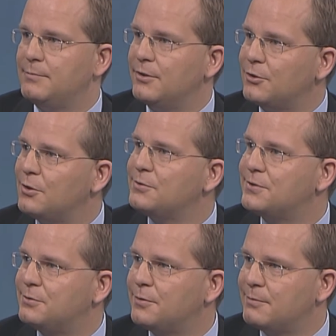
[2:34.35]
people, and close
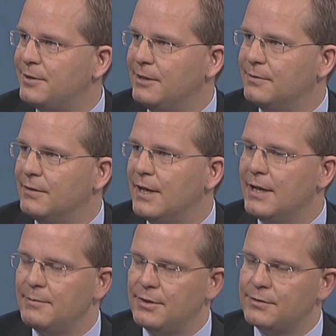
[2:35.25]
to the people,
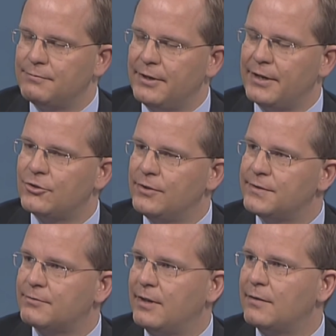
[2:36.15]
because we're actually
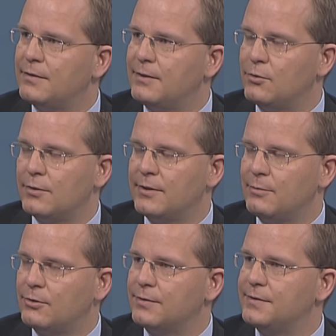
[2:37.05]
strengthening local
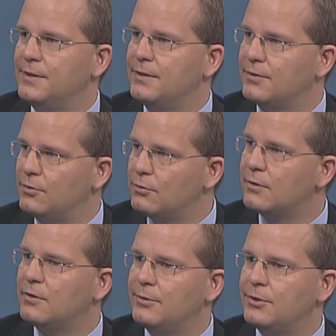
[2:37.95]
democracy, and
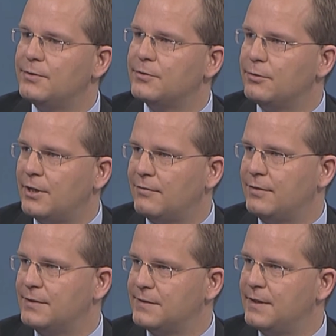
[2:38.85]
local communities could have
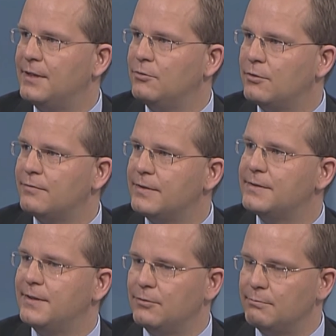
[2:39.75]
their say in all of
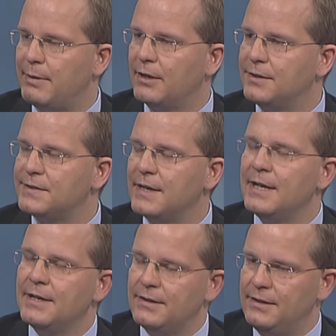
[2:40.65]
this. They could balance
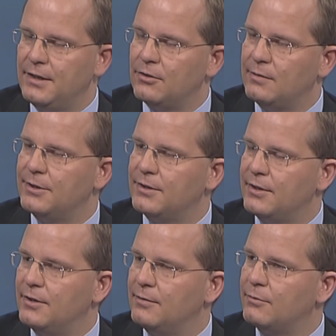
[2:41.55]
the
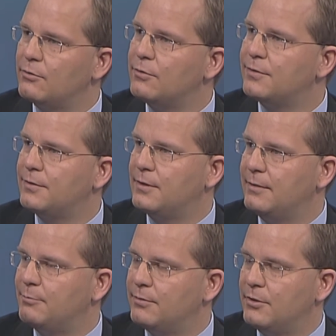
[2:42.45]
economic growth
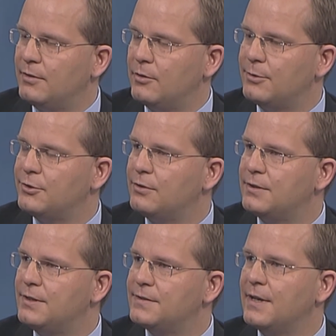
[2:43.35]

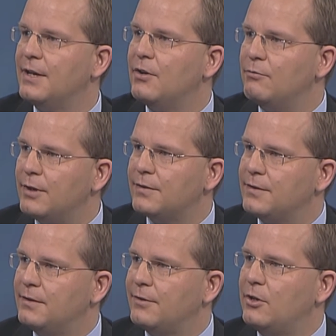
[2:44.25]
opportunities
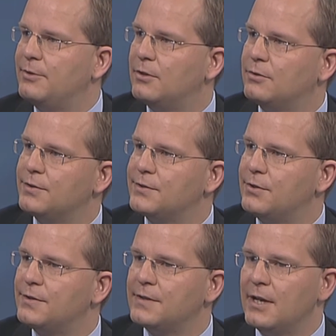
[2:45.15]
with environmental
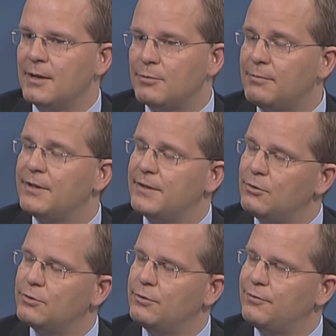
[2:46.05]
concerns. Probably they
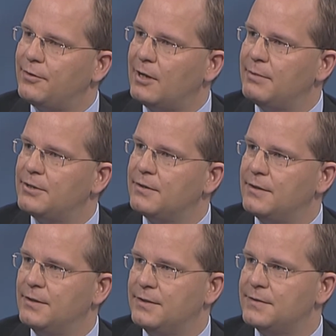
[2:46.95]
could do it far better
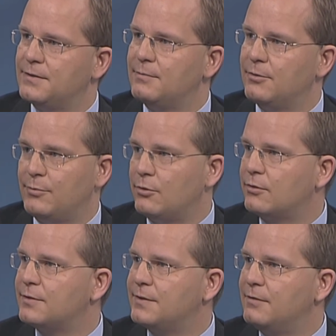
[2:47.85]
than a distant
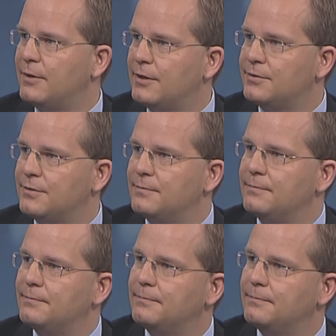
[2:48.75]
bureaucracy in Wellington.